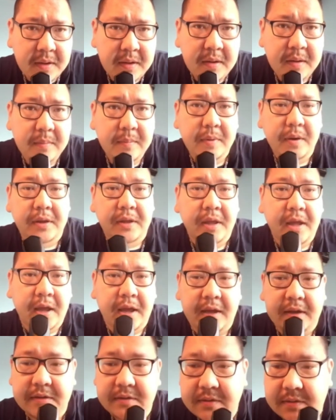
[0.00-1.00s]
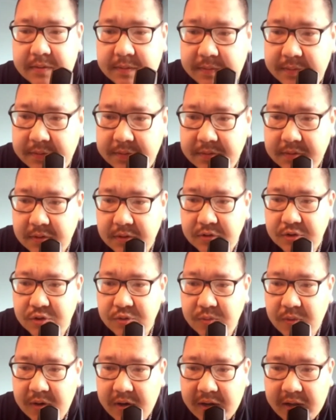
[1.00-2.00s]
But yeah, so I
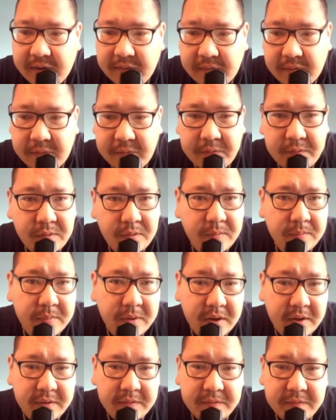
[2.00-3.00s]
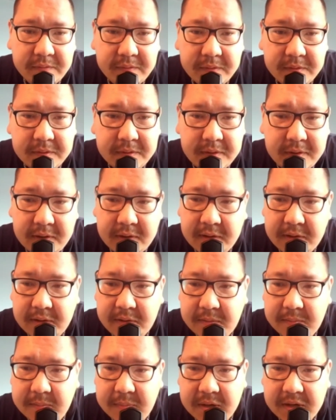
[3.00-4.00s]
just want to give a few brief
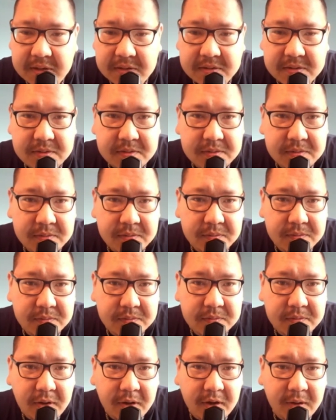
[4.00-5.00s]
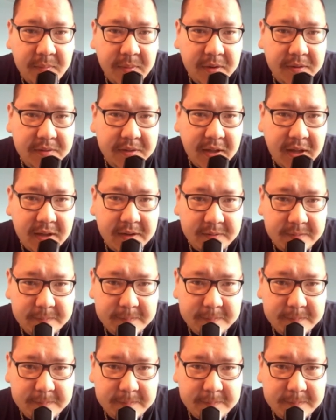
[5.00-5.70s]
minutes to talk about that.